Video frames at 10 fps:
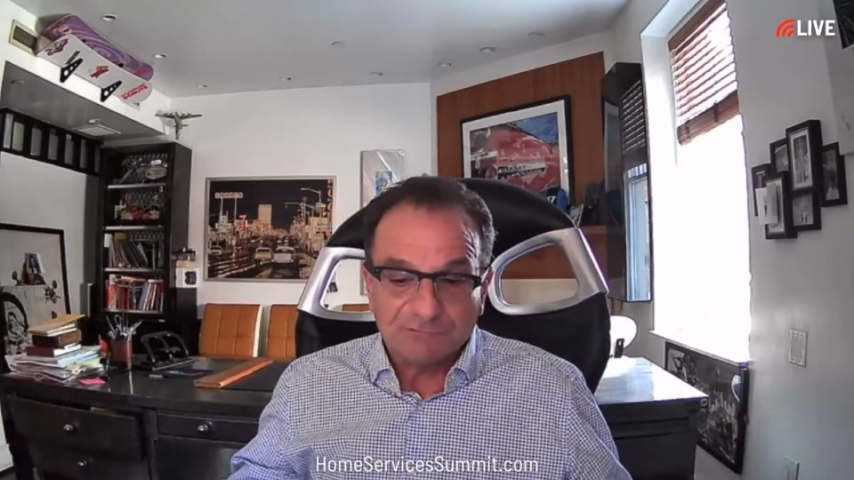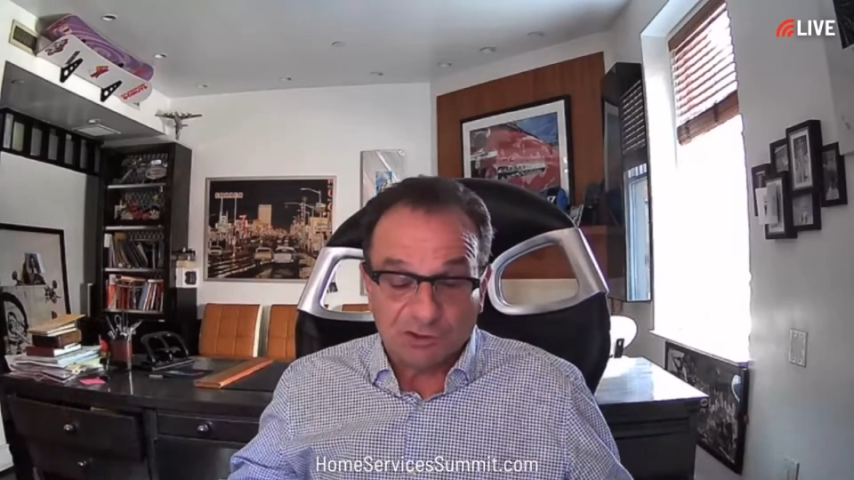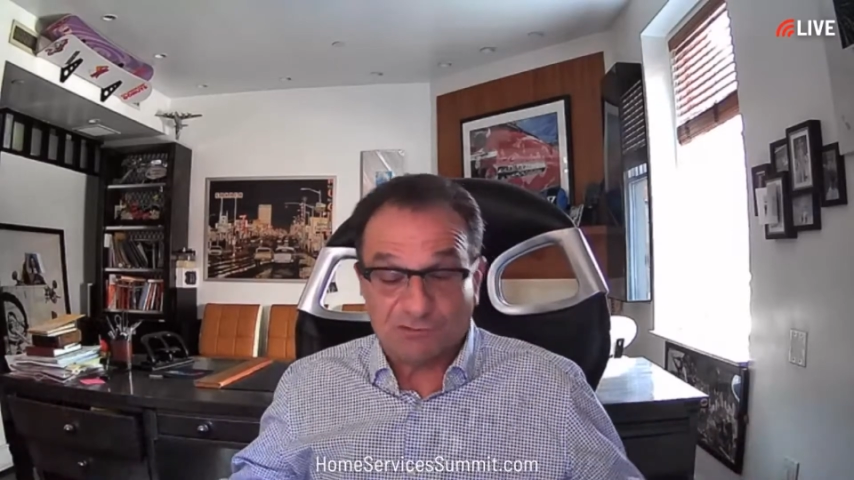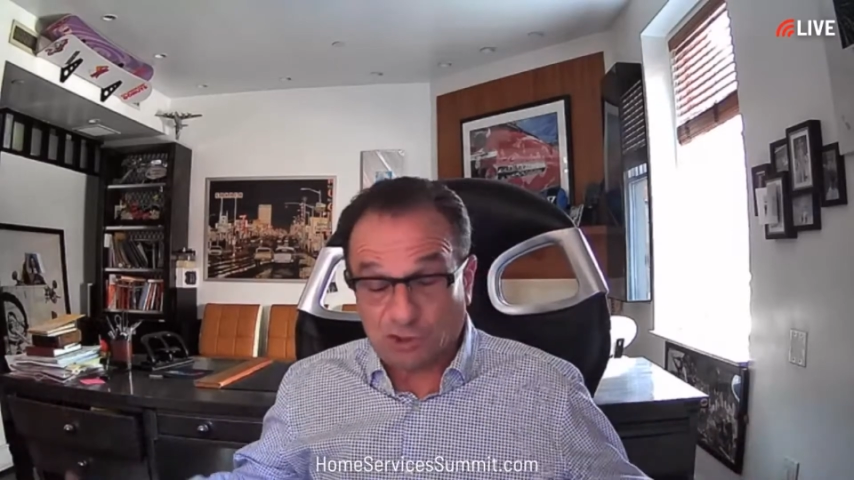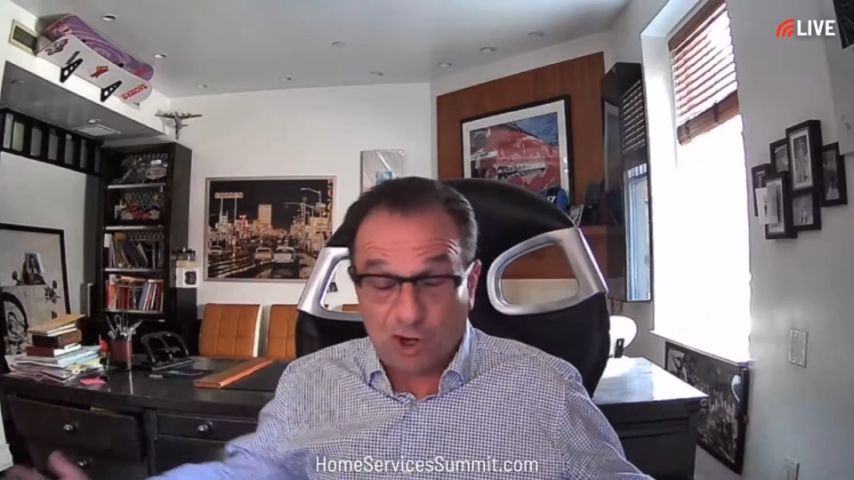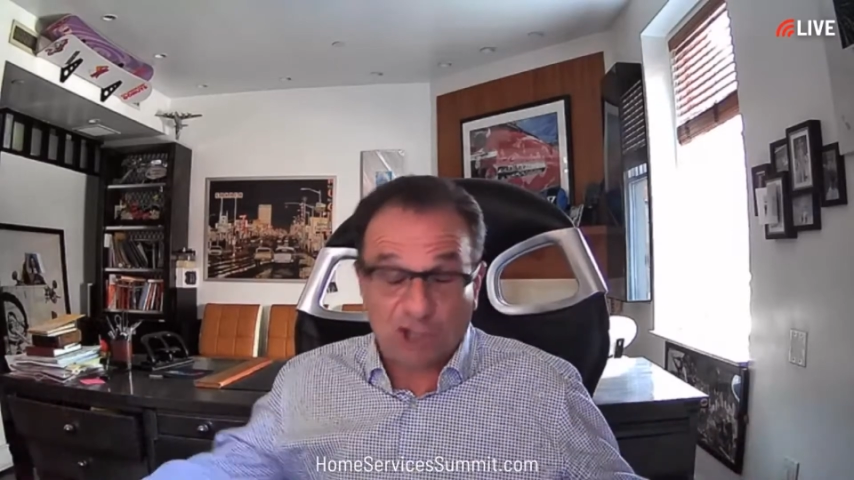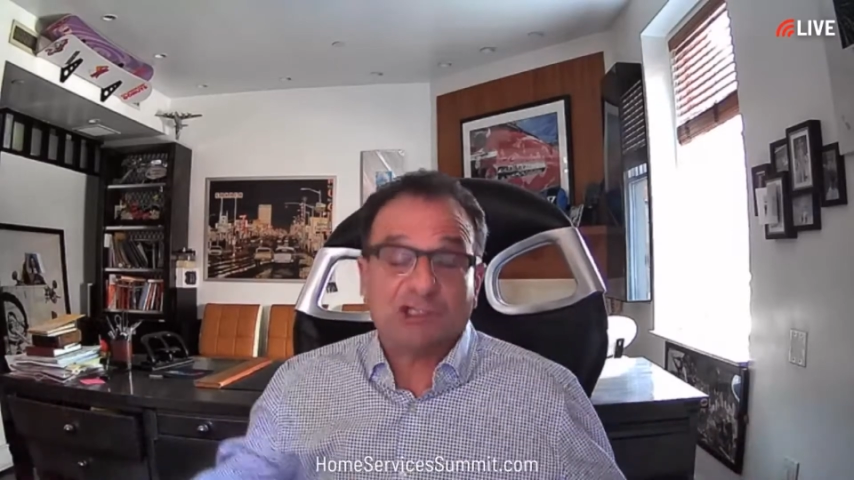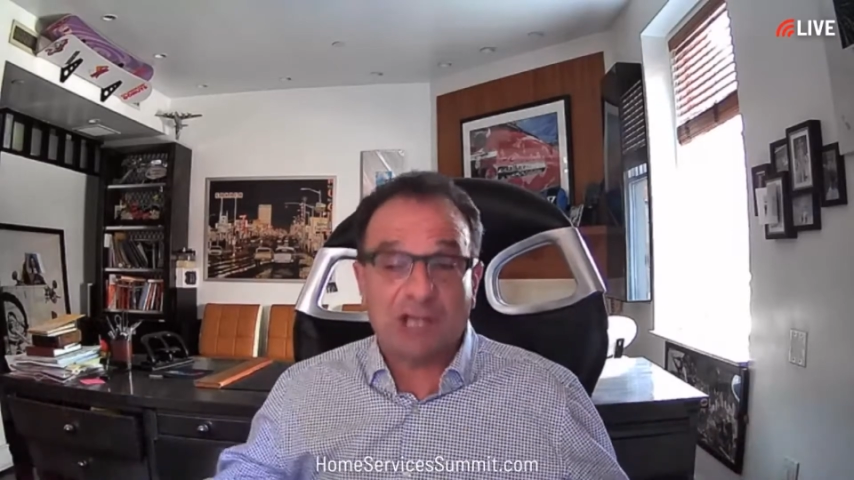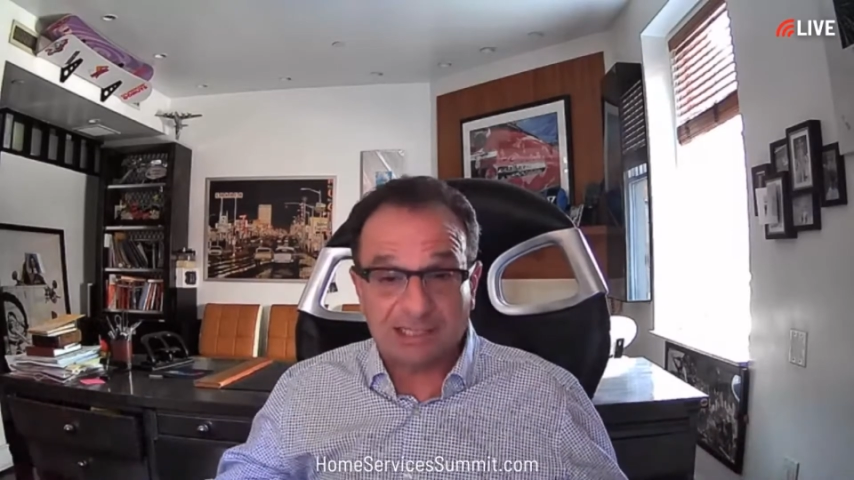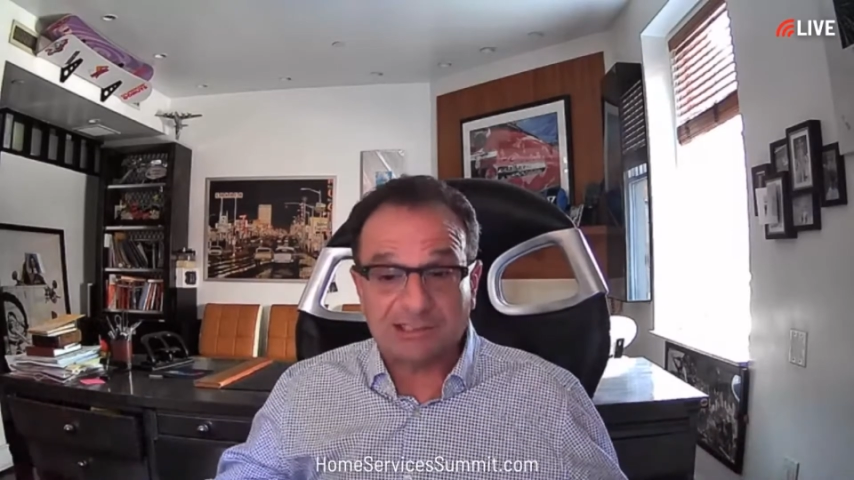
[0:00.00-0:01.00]
First of all, it costs
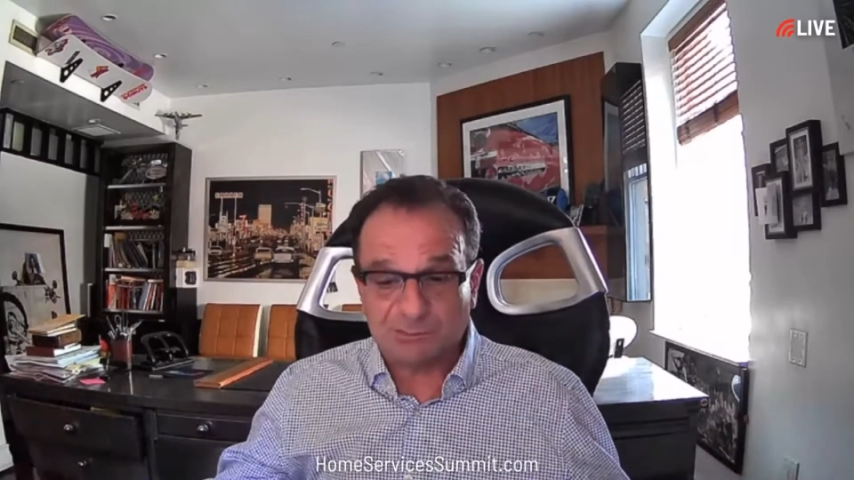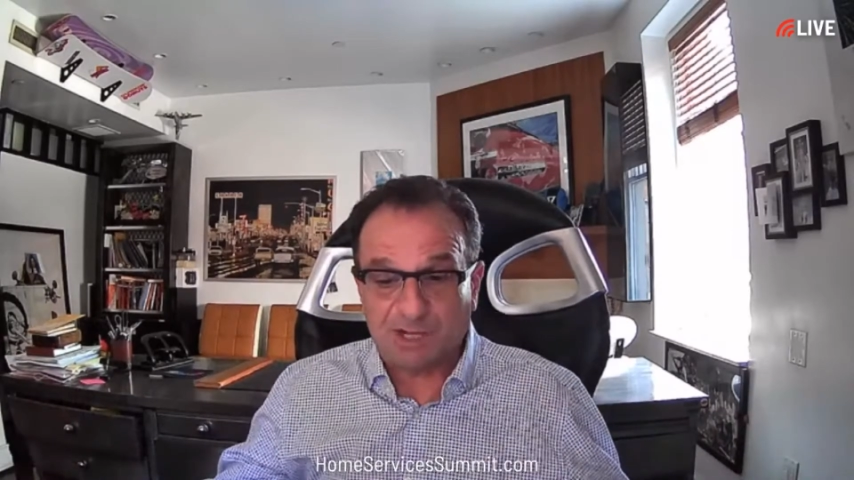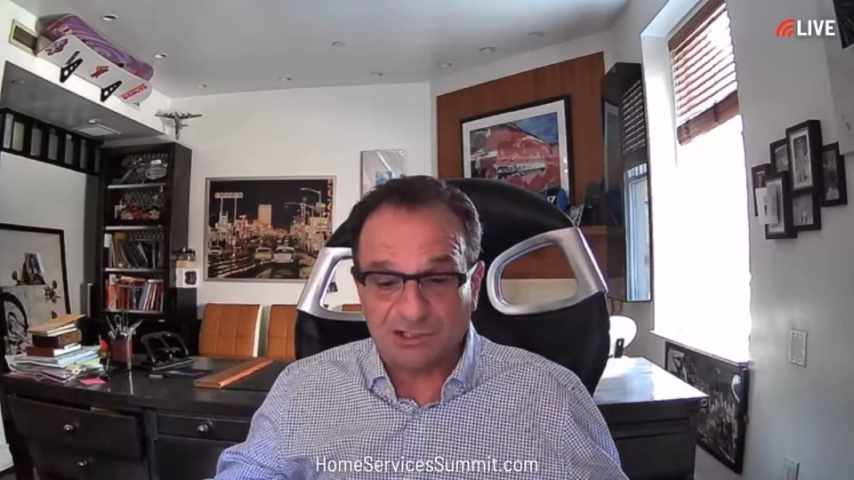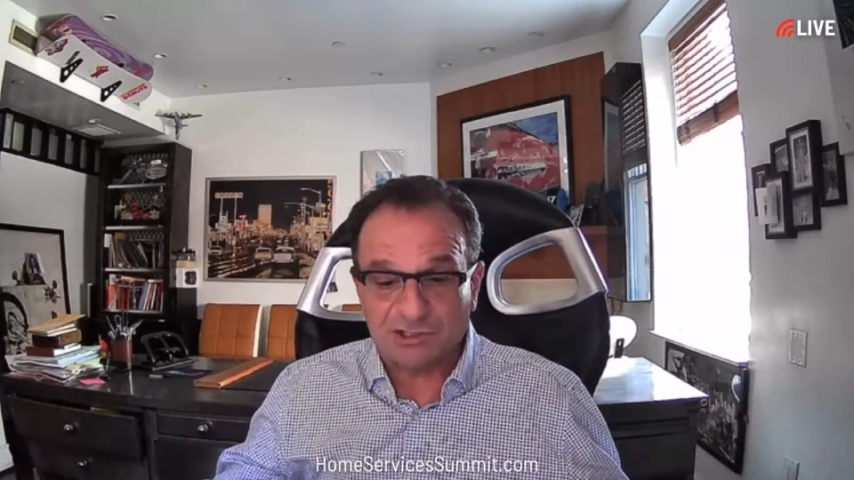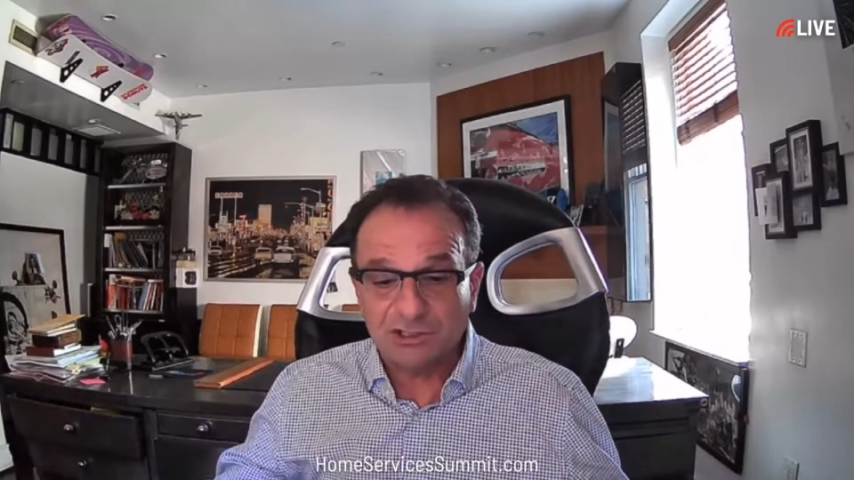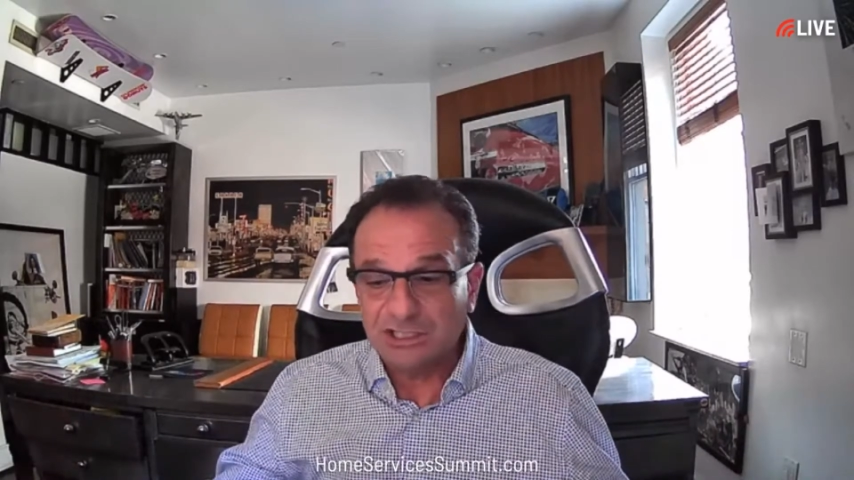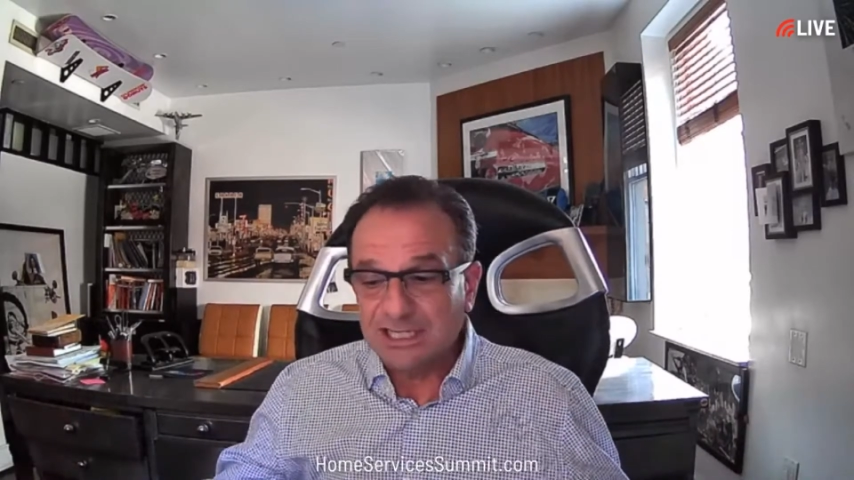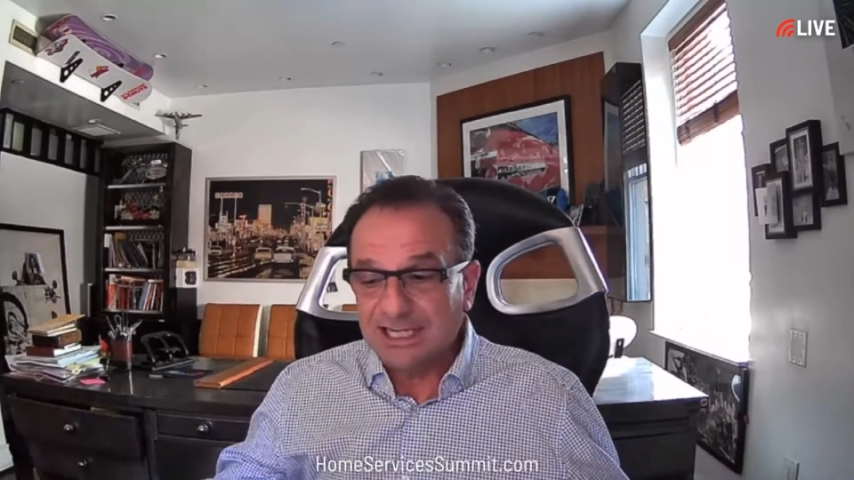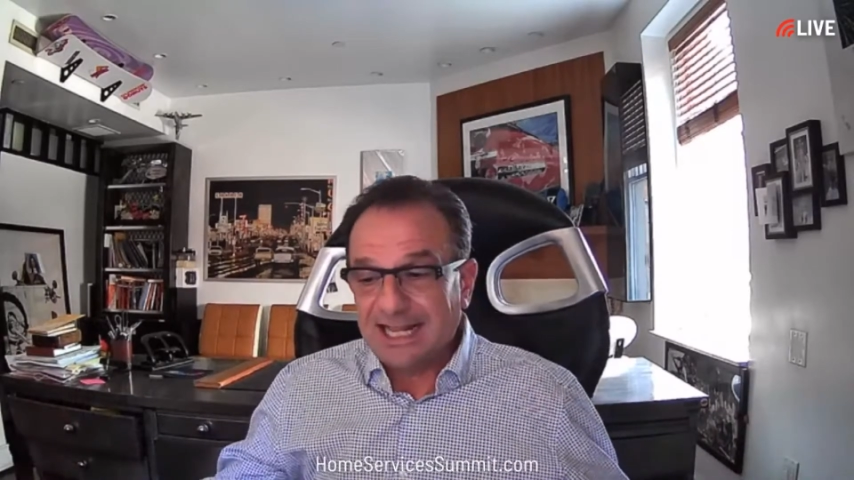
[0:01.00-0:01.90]
a lot to sponsor.